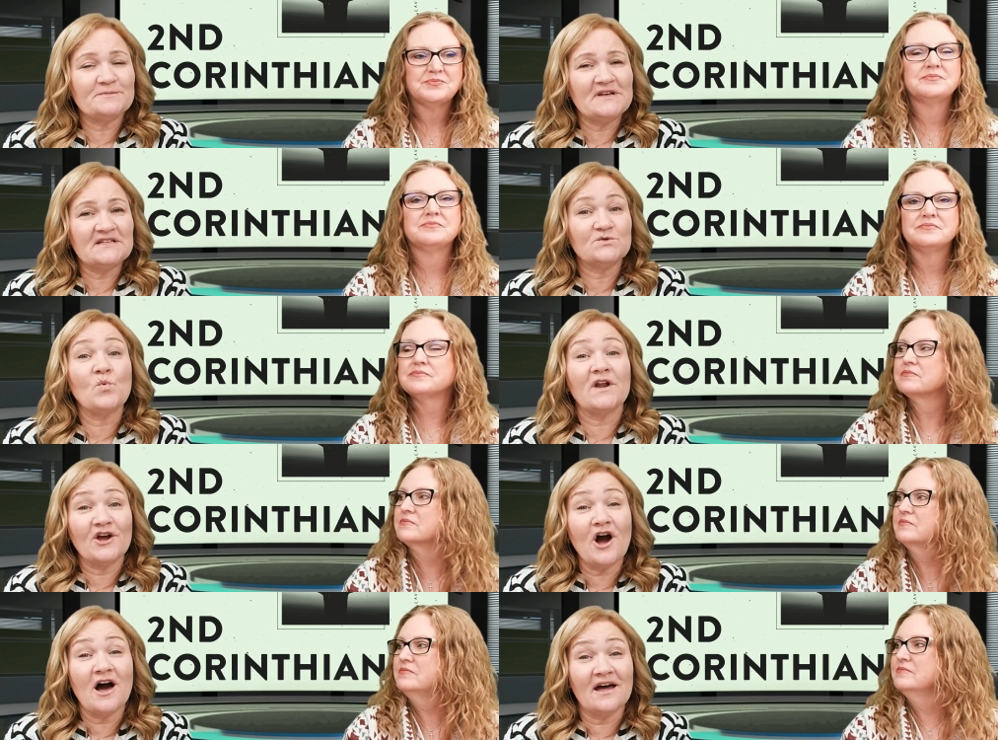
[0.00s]
Speaker 1: means one
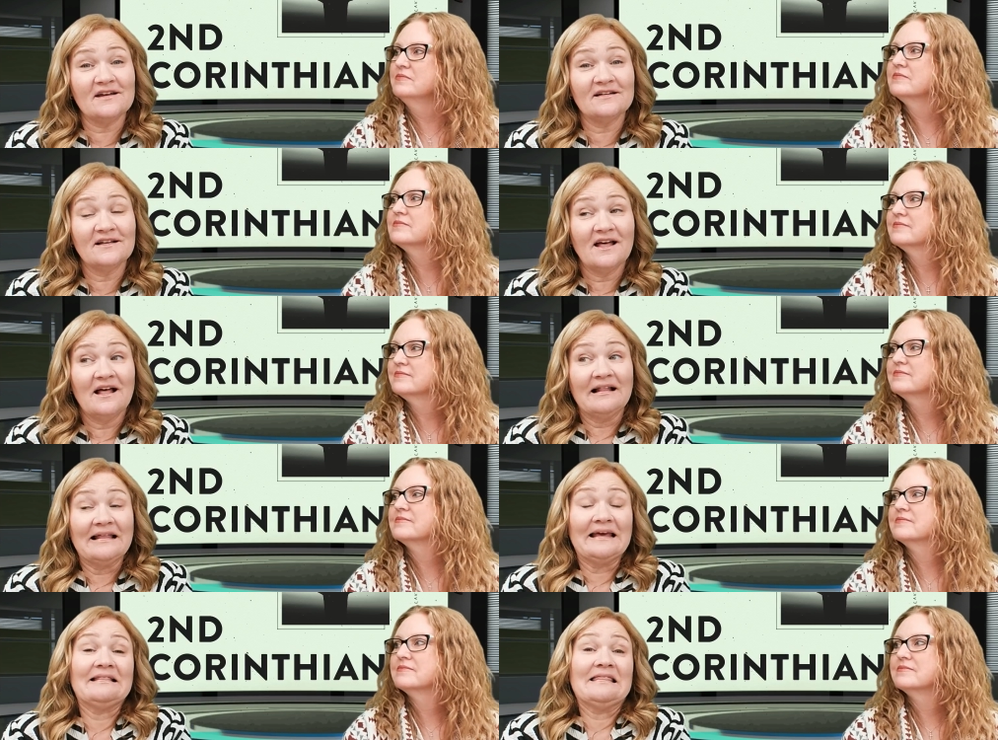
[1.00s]
god
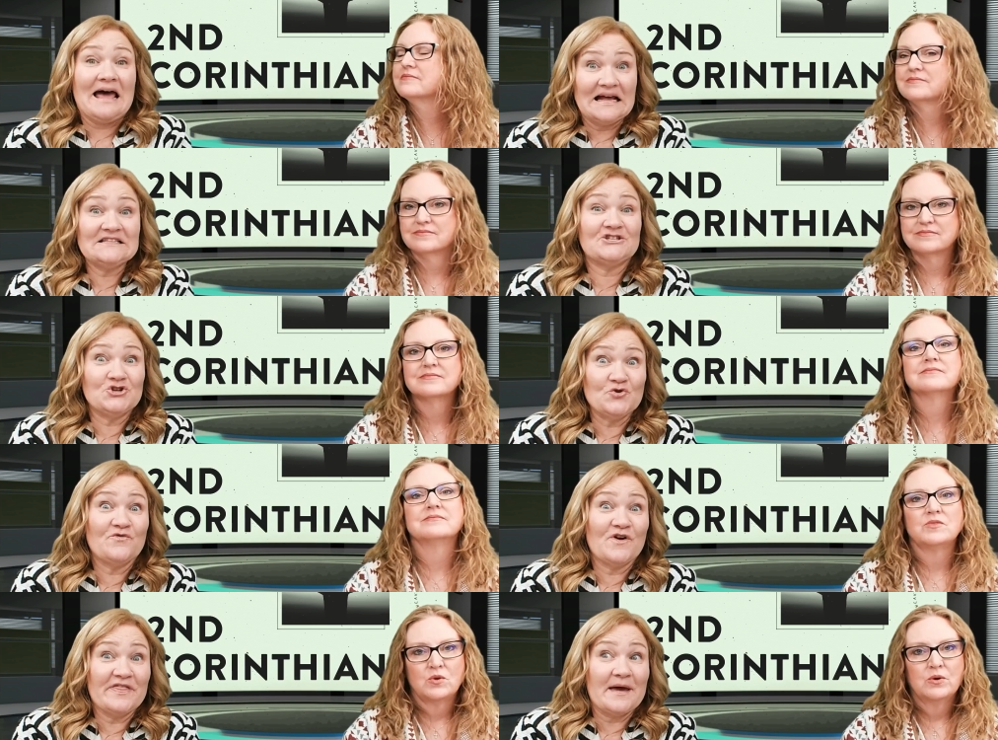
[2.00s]
like that's new
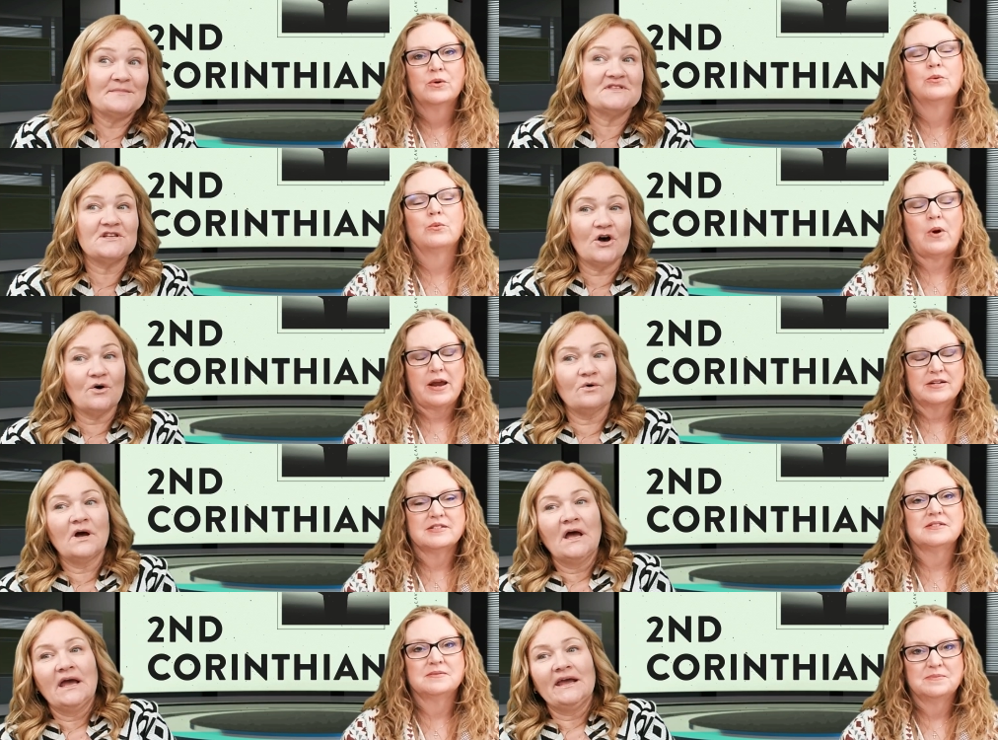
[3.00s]
for them so right.
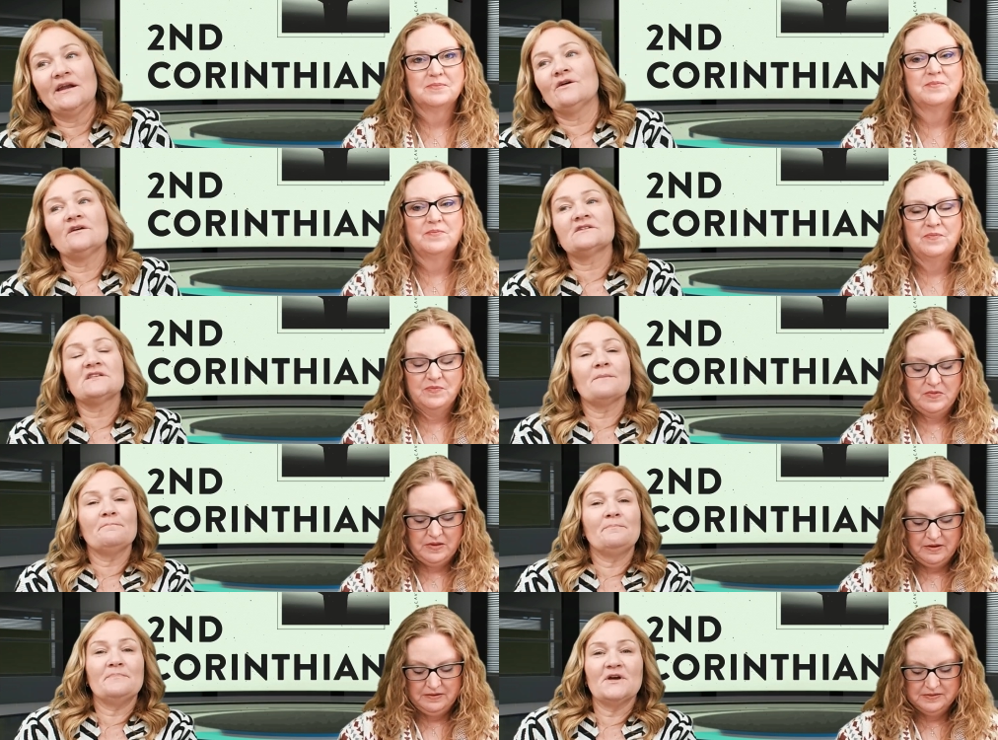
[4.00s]
you know there's
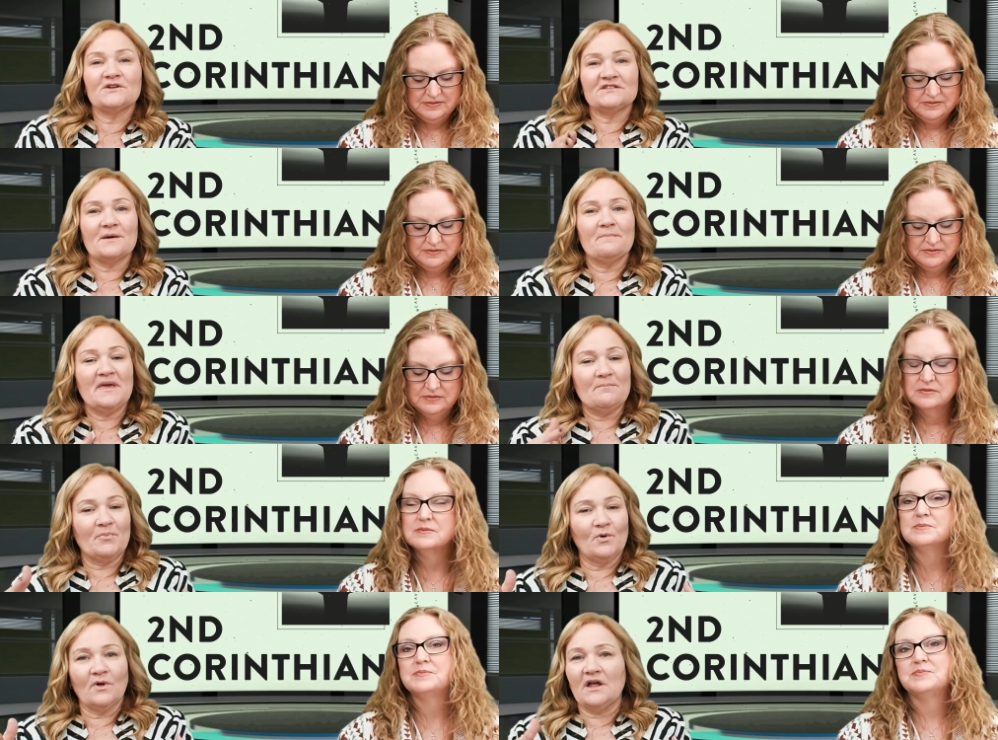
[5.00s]
some there's some
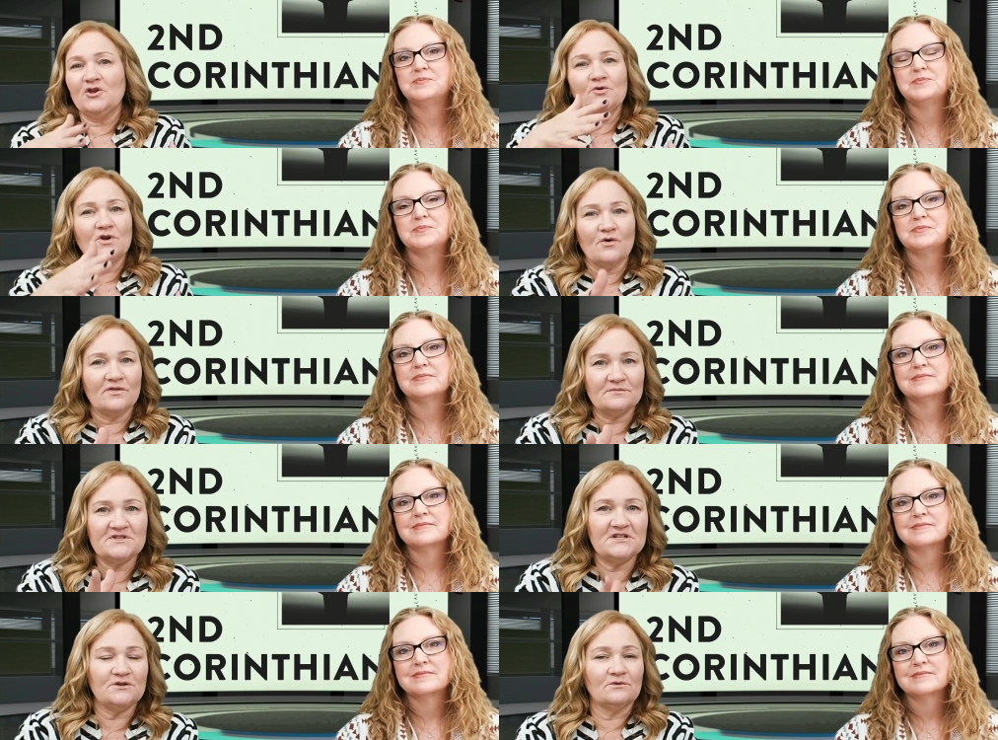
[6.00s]
people and you know them
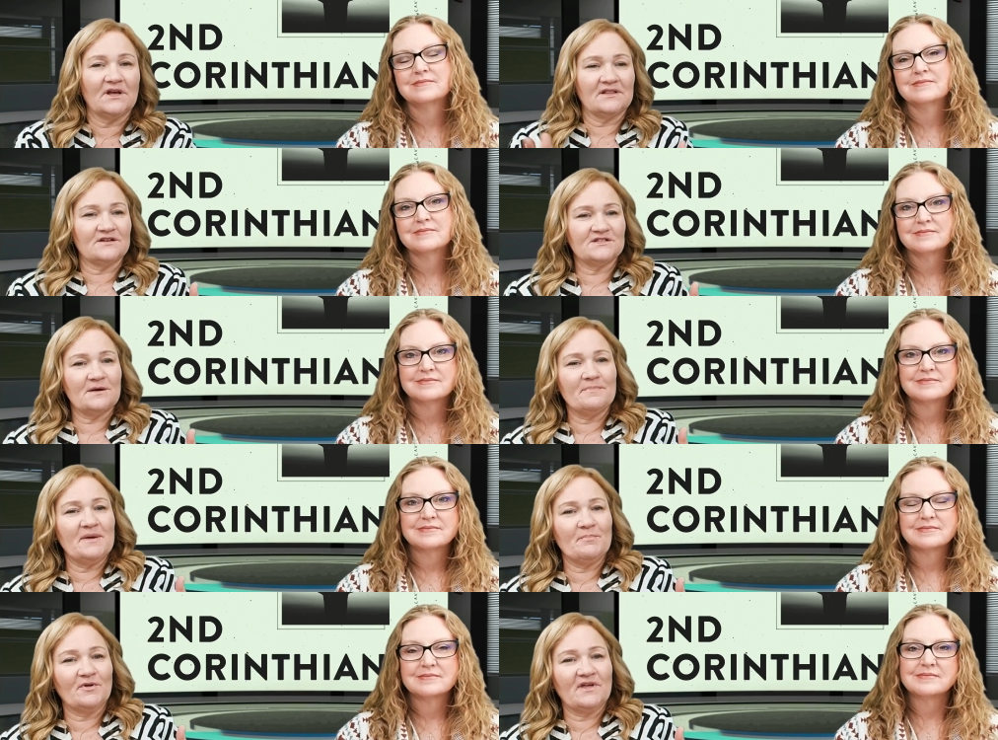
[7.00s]
too like there's some
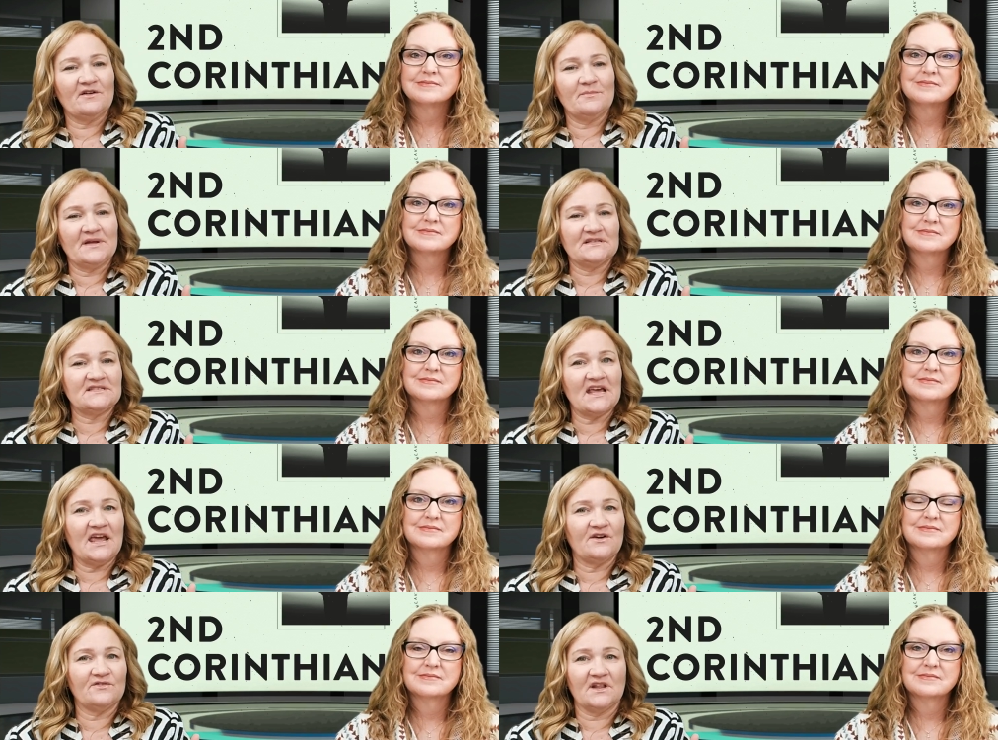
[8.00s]
people that have been
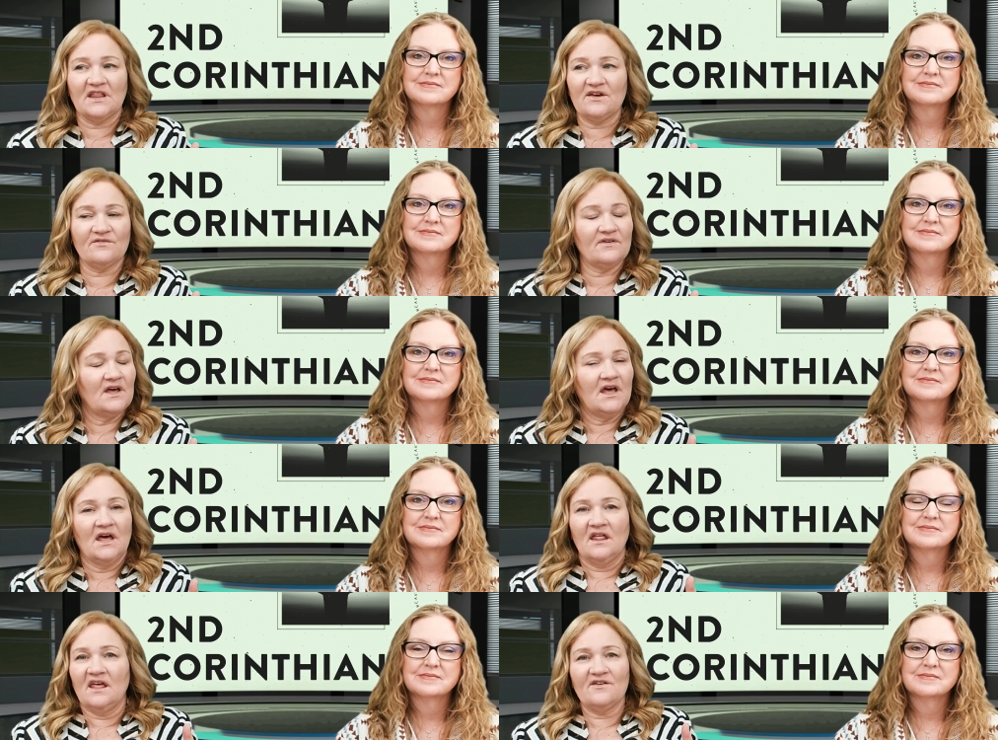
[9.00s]
saved and they've
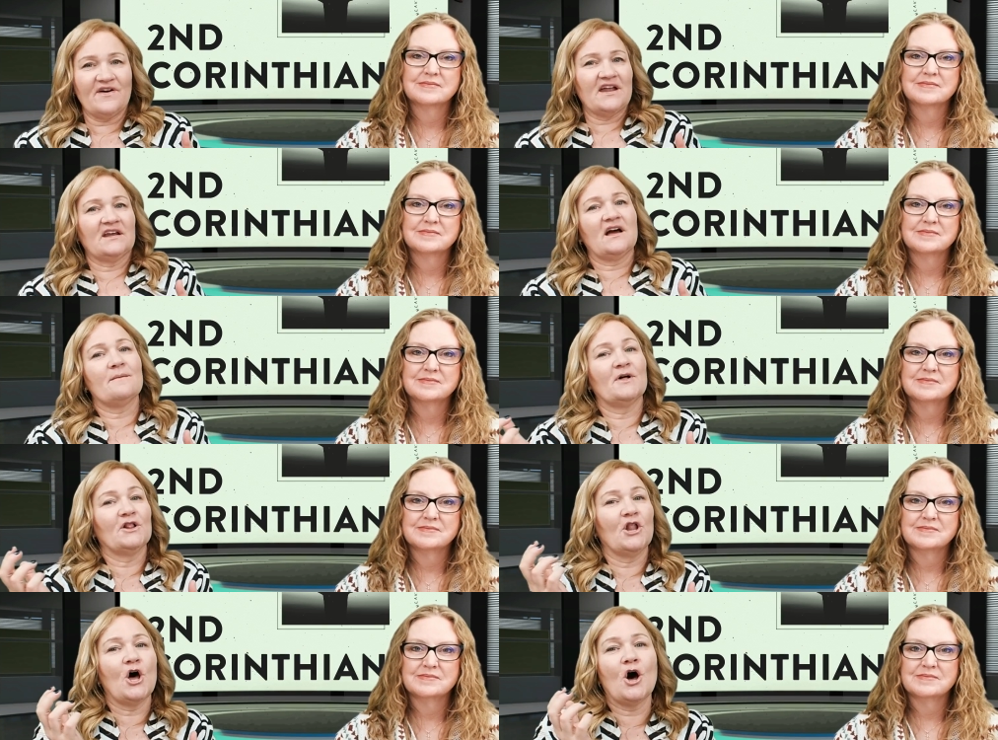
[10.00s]
they've had to come a
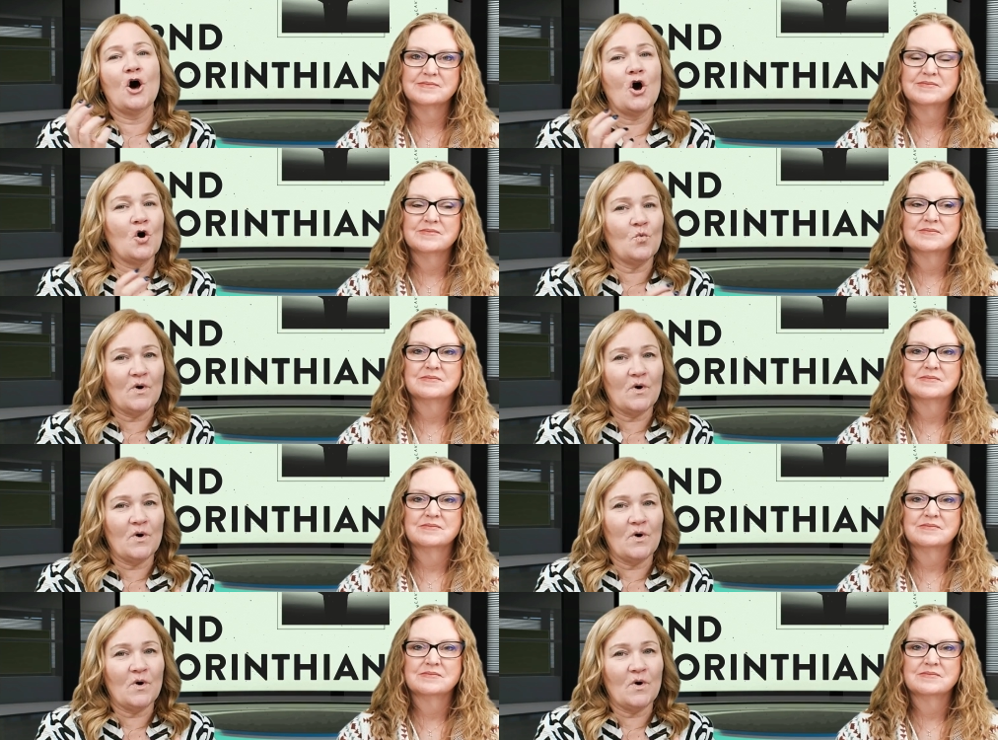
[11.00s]
long